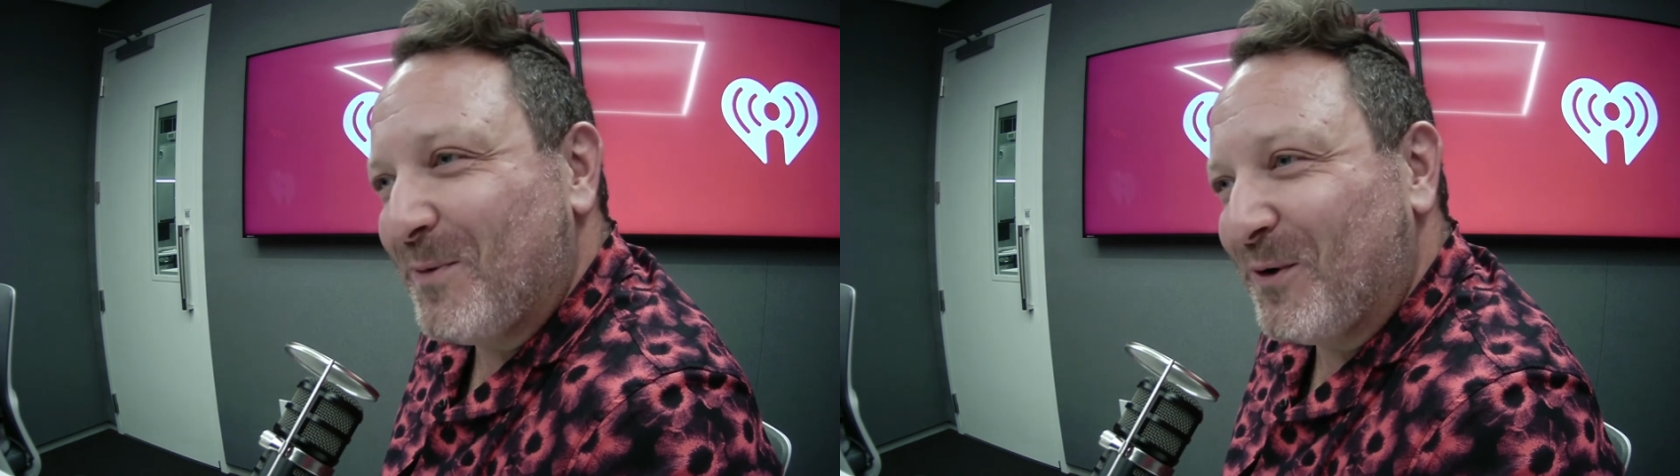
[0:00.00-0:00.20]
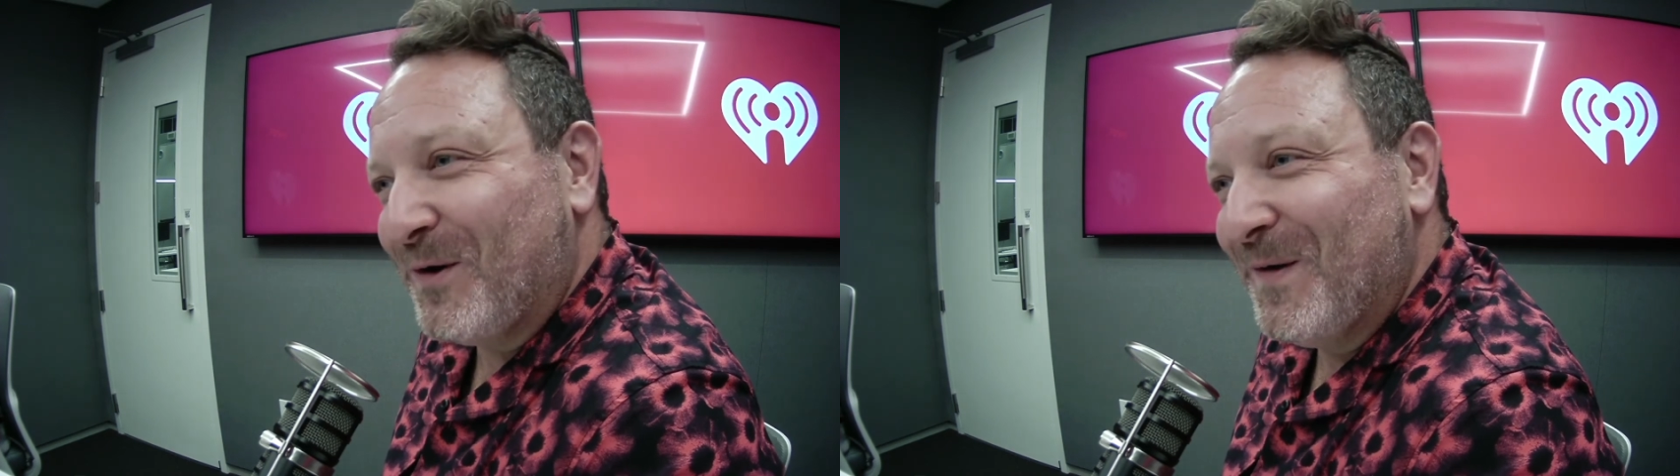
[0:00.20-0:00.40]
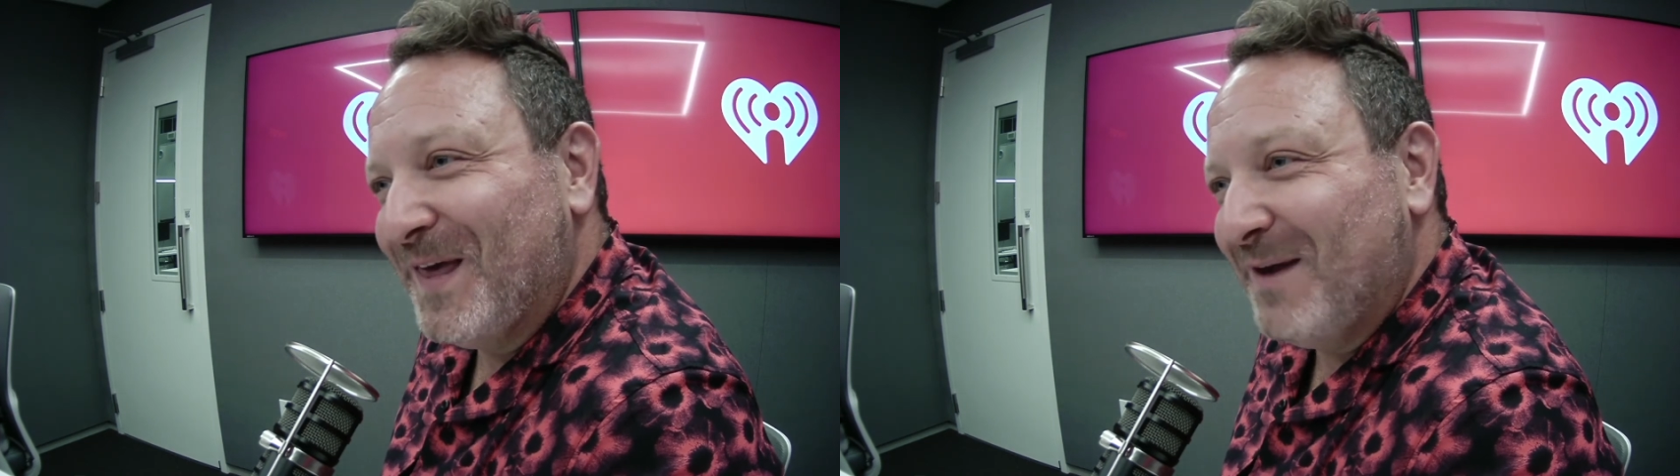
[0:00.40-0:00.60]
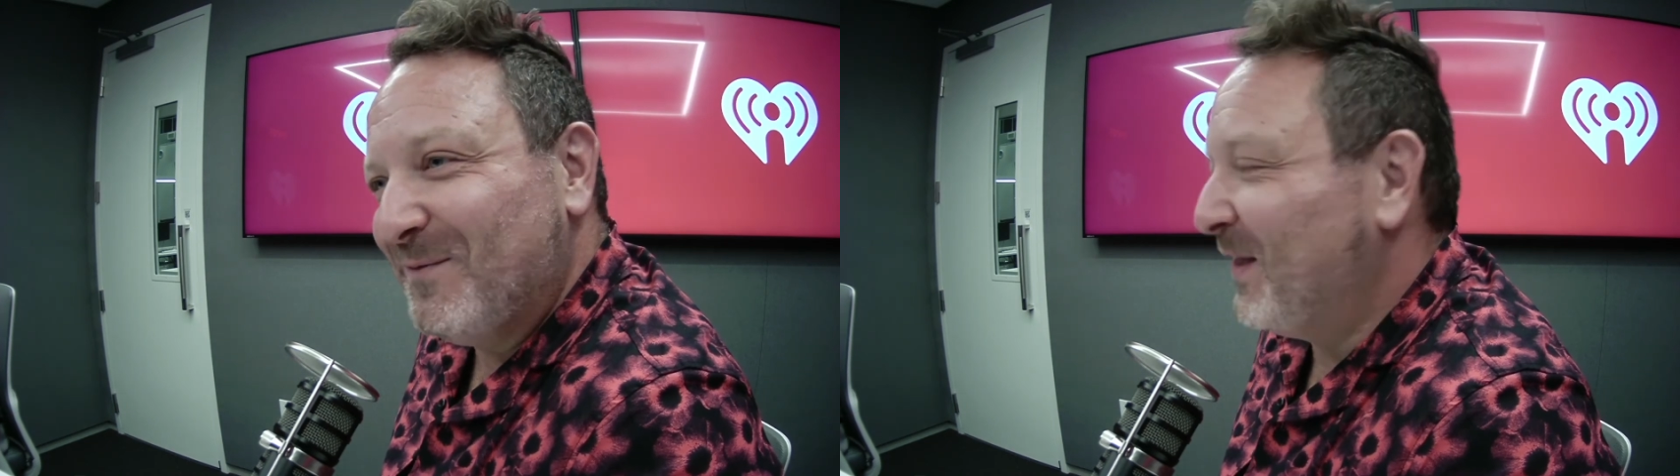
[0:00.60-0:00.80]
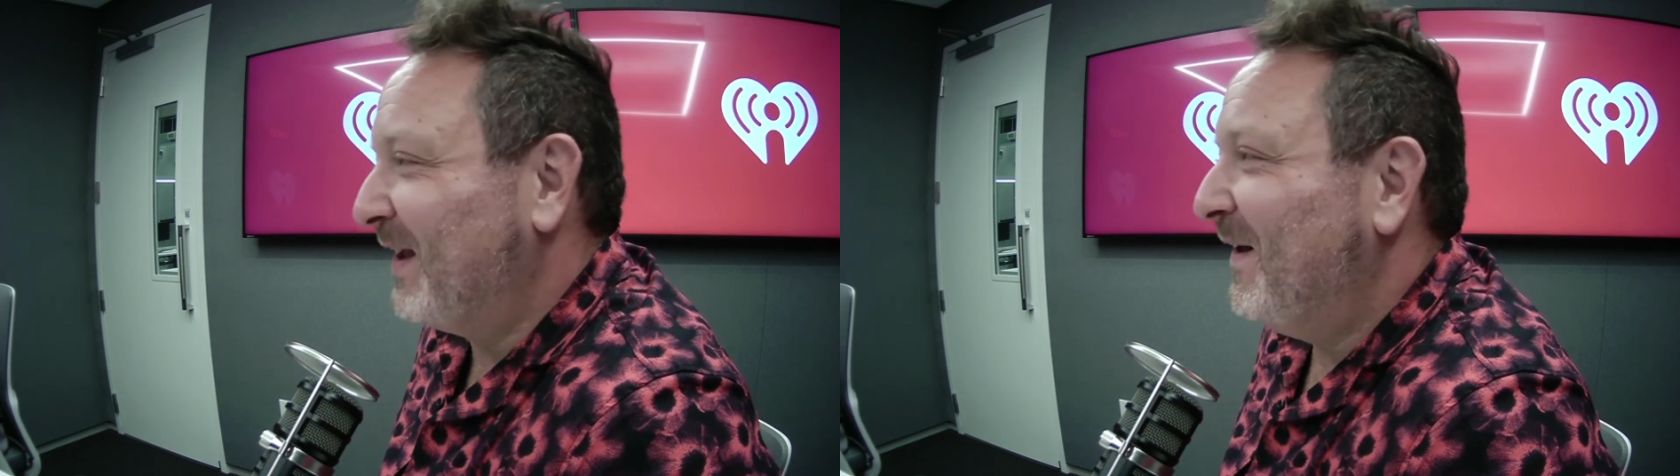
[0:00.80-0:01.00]

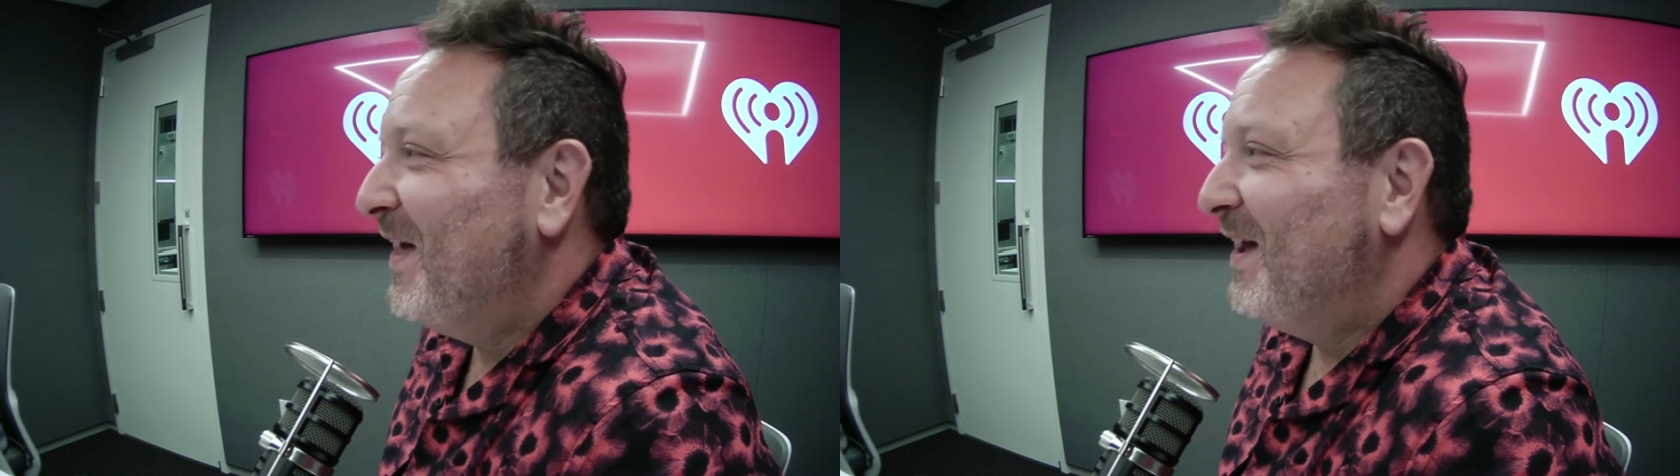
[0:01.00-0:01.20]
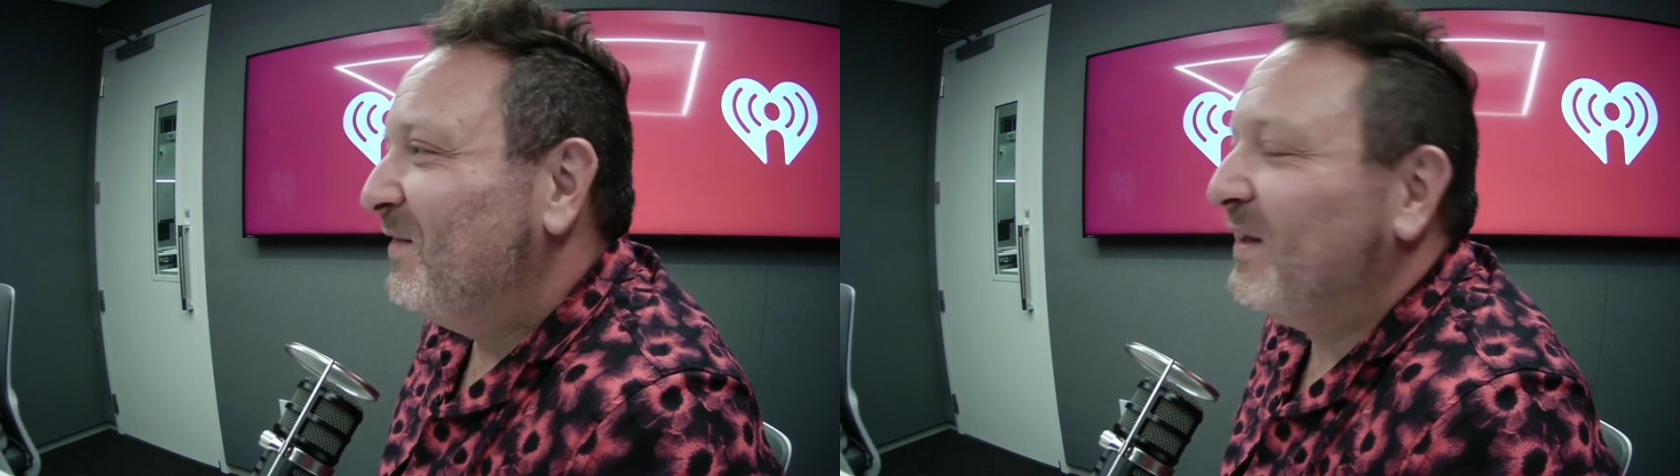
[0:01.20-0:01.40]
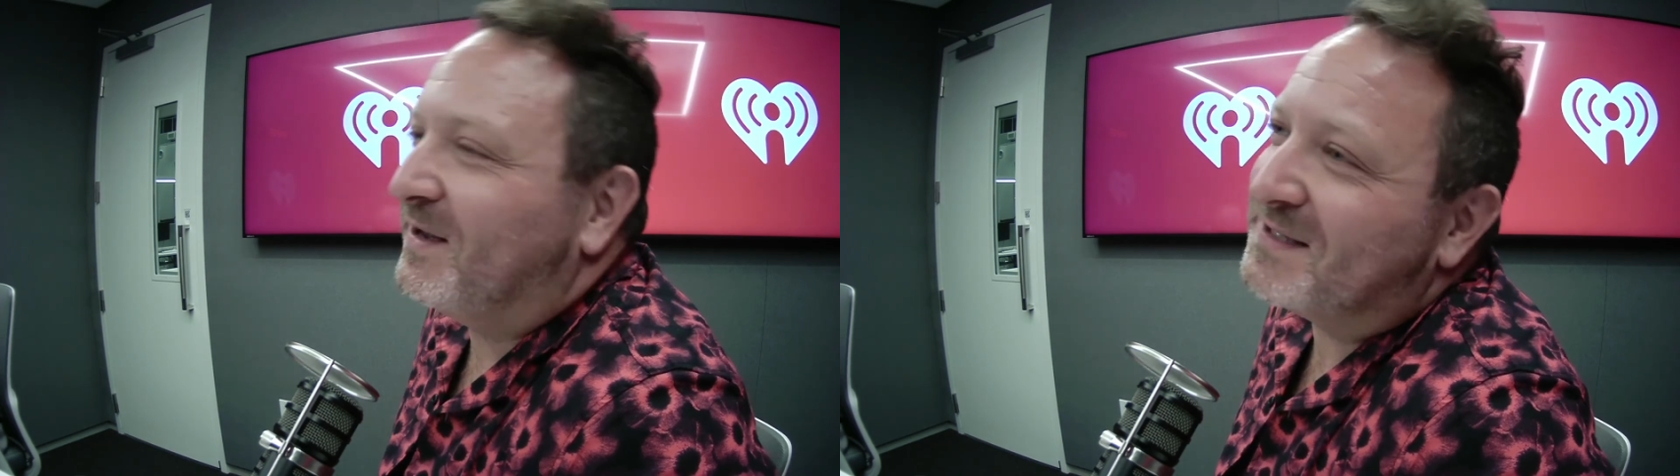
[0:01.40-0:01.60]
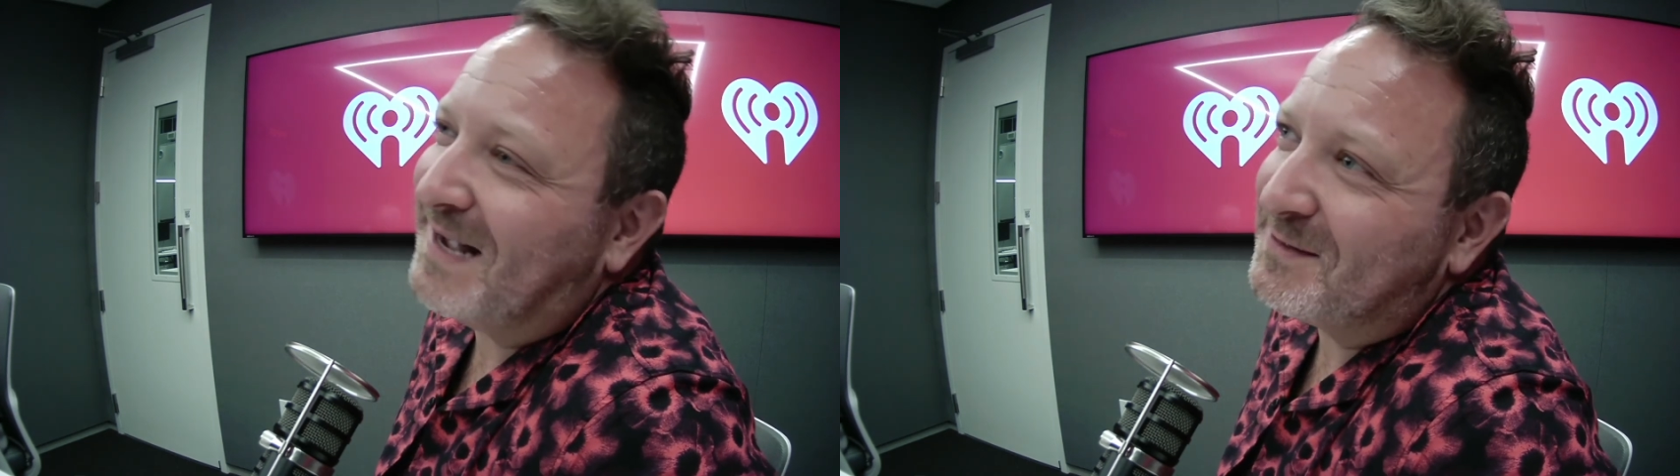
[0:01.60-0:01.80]
Like, because I was like,